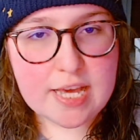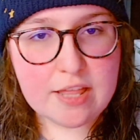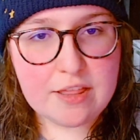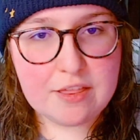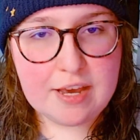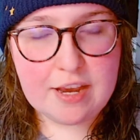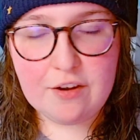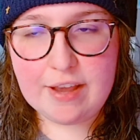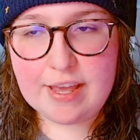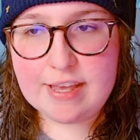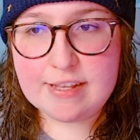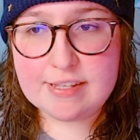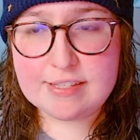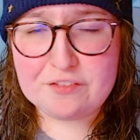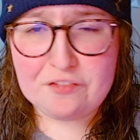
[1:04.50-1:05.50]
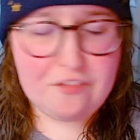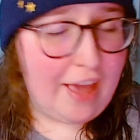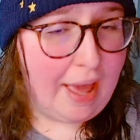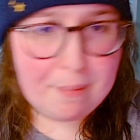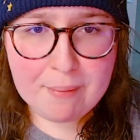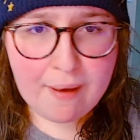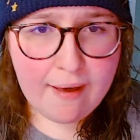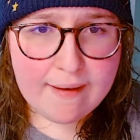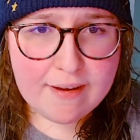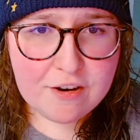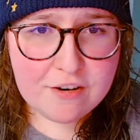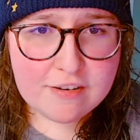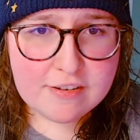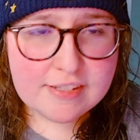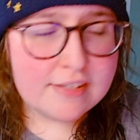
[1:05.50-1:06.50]
There is
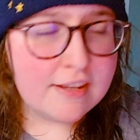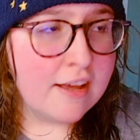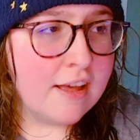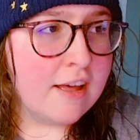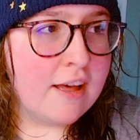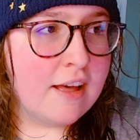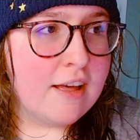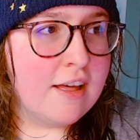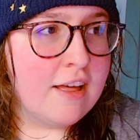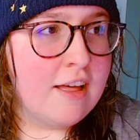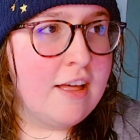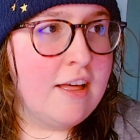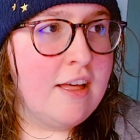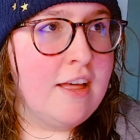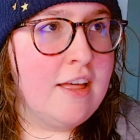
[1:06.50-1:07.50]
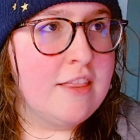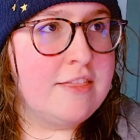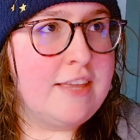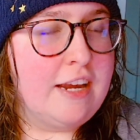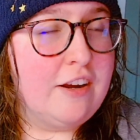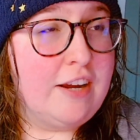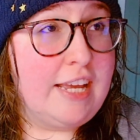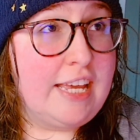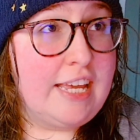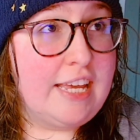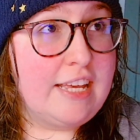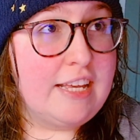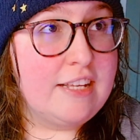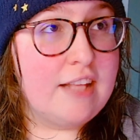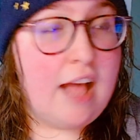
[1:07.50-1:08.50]
vampires.
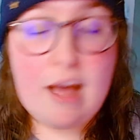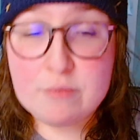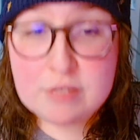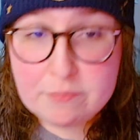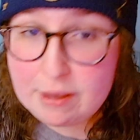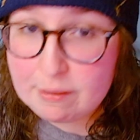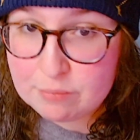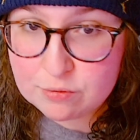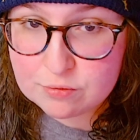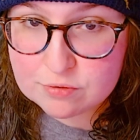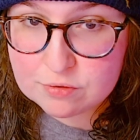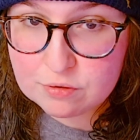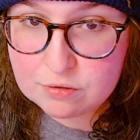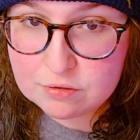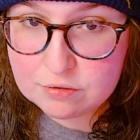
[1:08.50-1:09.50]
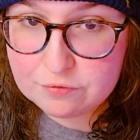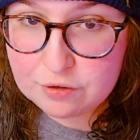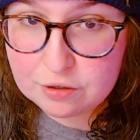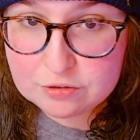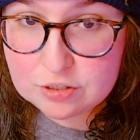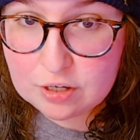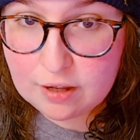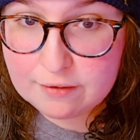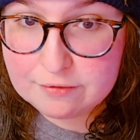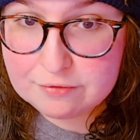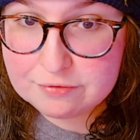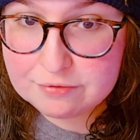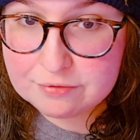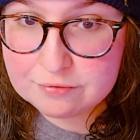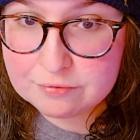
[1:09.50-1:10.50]
I was bamboozled, first
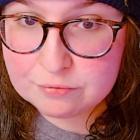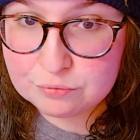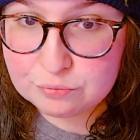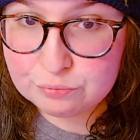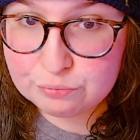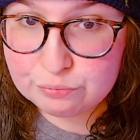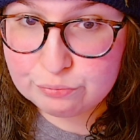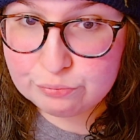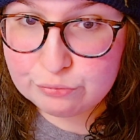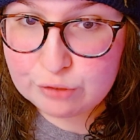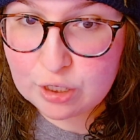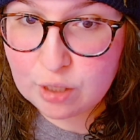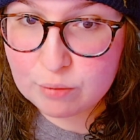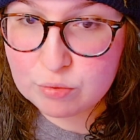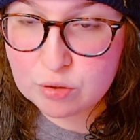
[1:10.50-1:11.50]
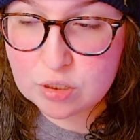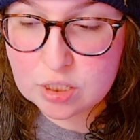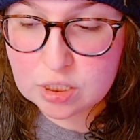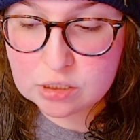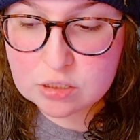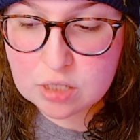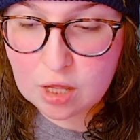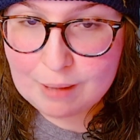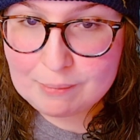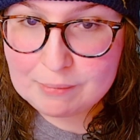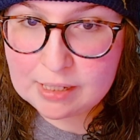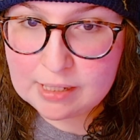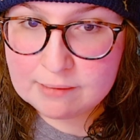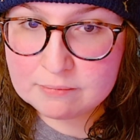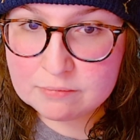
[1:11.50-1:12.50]
off. A couple of things got
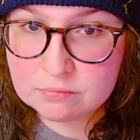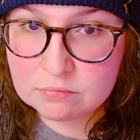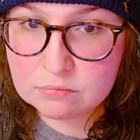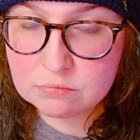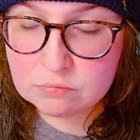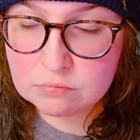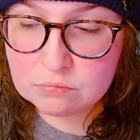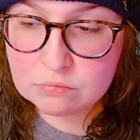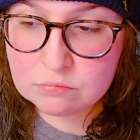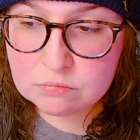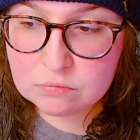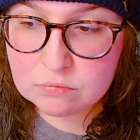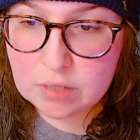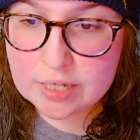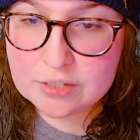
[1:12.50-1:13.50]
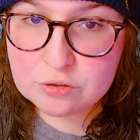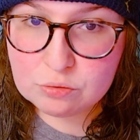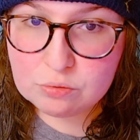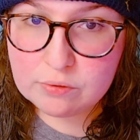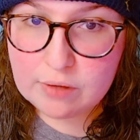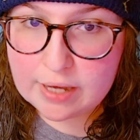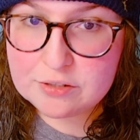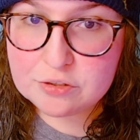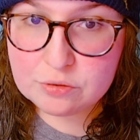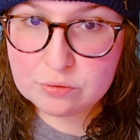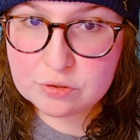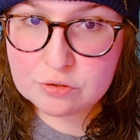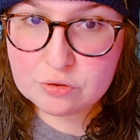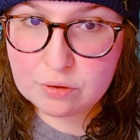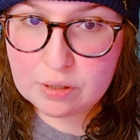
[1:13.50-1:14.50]
me. I do
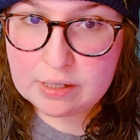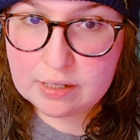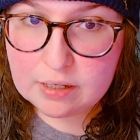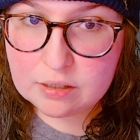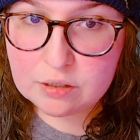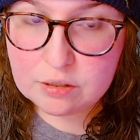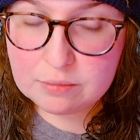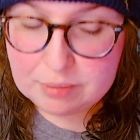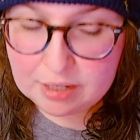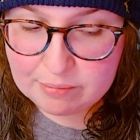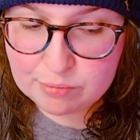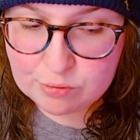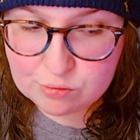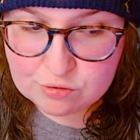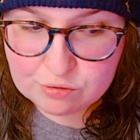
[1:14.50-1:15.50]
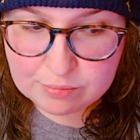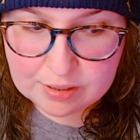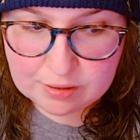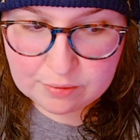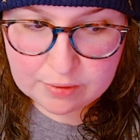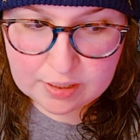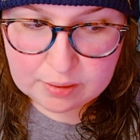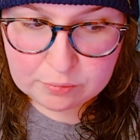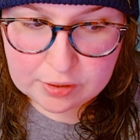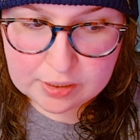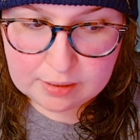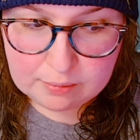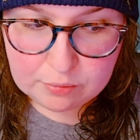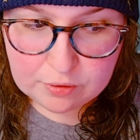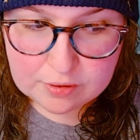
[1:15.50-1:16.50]
enjoy a good bamboozlement when I'm
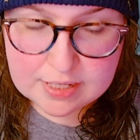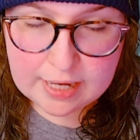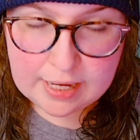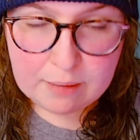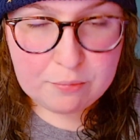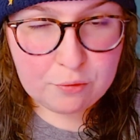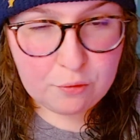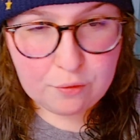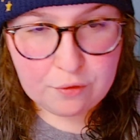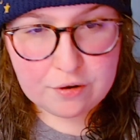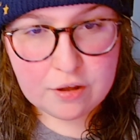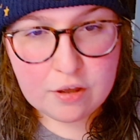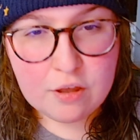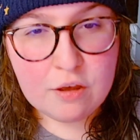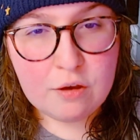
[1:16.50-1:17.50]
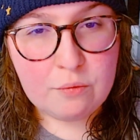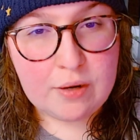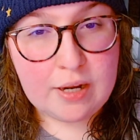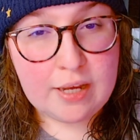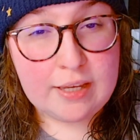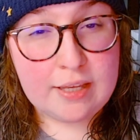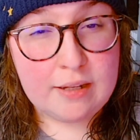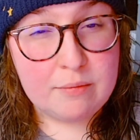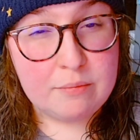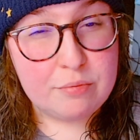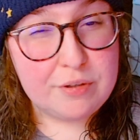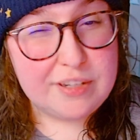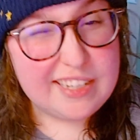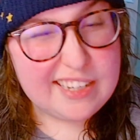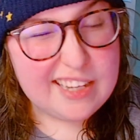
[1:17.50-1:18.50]
reading books. I get bored when I can
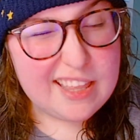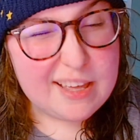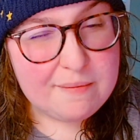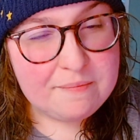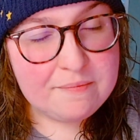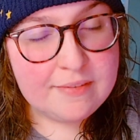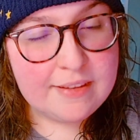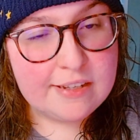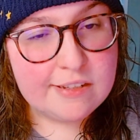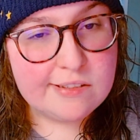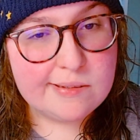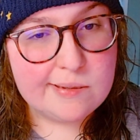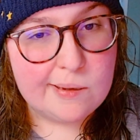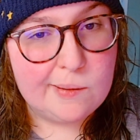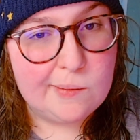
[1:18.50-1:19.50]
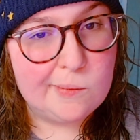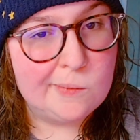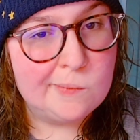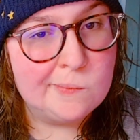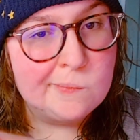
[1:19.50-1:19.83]
predict them. So